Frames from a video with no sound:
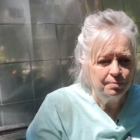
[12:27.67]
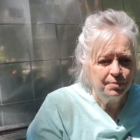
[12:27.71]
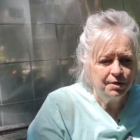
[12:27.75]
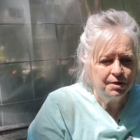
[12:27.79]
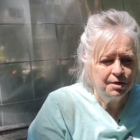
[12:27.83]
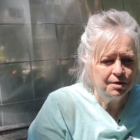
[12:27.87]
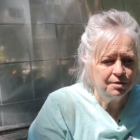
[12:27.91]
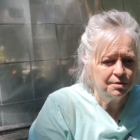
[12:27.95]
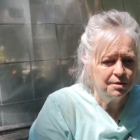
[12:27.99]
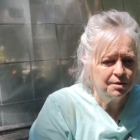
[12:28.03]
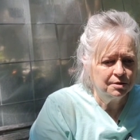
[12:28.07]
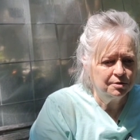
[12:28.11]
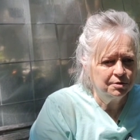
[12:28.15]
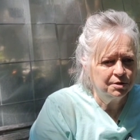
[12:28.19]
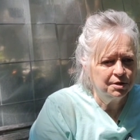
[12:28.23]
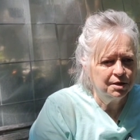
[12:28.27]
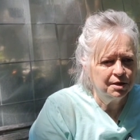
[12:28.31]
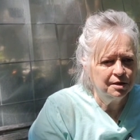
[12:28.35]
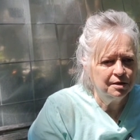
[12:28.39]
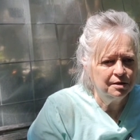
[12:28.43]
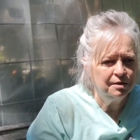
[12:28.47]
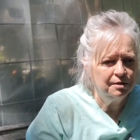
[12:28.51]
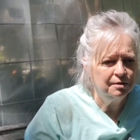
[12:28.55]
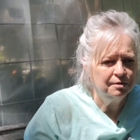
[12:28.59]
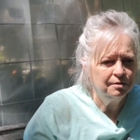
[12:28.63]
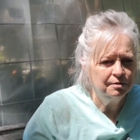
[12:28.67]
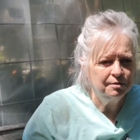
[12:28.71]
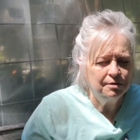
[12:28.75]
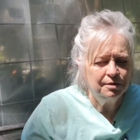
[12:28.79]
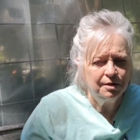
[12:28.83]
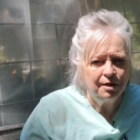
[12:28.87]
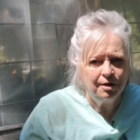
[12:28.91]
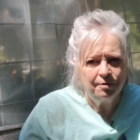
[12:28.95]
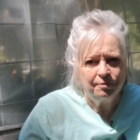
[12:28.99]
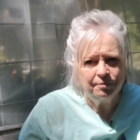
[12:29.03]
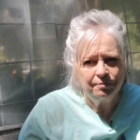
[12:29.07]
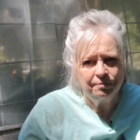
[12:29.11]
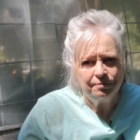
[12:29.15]
because they'll tell you, you
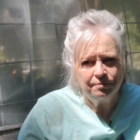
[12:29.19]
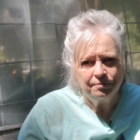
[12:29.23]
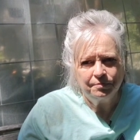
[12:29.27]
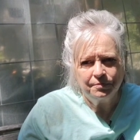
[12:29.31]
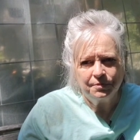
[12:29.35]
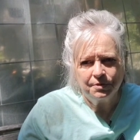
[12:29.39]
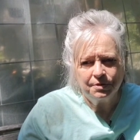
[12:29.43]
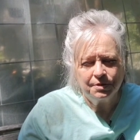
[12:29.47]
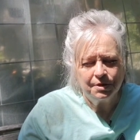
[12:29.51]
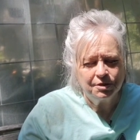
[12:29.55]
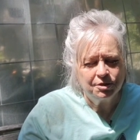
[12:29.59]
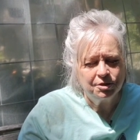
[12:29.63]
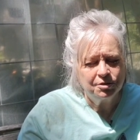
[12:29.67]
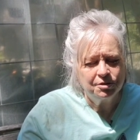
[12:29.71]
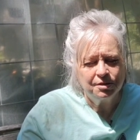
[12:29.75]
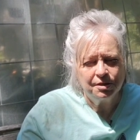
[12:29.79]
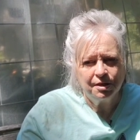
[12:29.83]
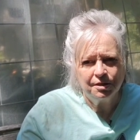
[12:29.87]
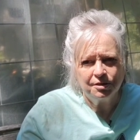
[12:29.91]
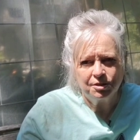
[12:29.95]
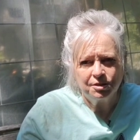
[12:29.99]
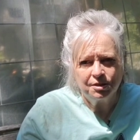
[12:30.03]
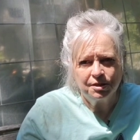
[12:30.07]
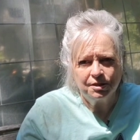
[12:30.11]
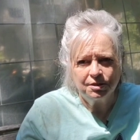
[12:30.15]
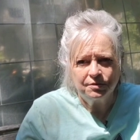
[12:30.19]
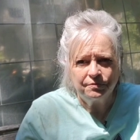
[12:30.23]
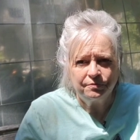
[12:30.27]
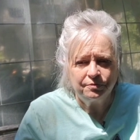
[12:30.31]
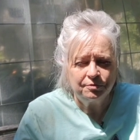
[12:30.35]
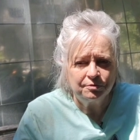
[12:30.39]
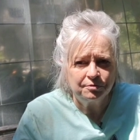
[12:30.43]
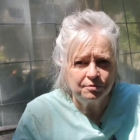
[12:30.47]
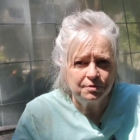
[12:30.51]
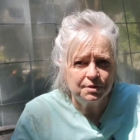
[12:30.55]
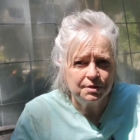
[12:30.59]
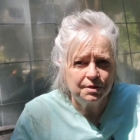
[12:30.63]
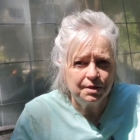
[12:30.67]
know, such and such needs
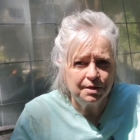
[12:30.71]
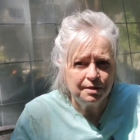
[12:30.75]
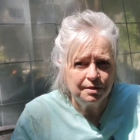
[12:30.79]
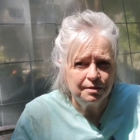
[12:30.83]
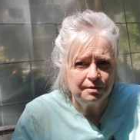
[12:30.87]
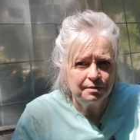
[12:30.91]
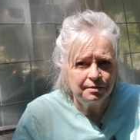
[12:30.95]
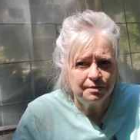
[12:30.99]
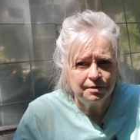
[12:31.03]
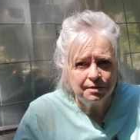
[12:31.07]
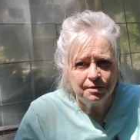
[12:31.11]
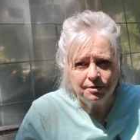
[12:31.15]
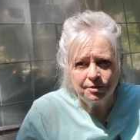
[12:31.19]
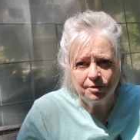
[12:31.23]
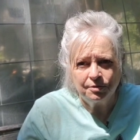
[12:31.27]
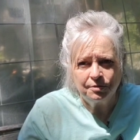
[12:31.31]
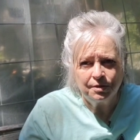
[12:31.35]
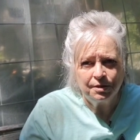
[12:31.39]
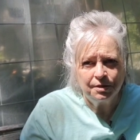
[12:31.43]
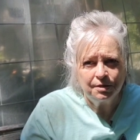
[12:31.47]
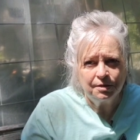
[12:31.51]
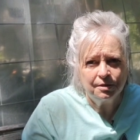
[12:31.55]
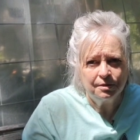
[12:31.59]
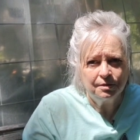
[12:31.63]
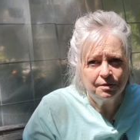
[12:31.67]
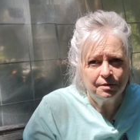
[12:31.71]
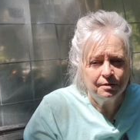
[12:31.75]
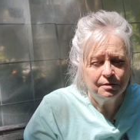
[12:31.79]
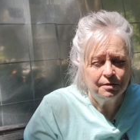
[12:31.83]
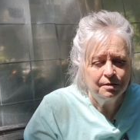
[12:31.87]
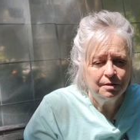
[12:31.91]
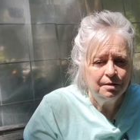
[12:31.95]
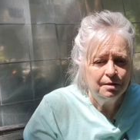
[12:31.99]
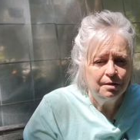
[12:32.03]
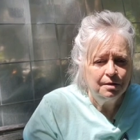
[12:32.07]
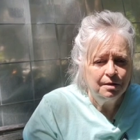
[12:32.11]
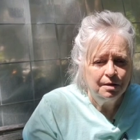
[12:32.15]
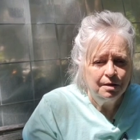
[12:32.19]
full sun to do any
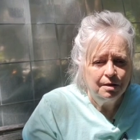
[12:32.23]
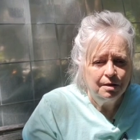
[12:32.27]
good.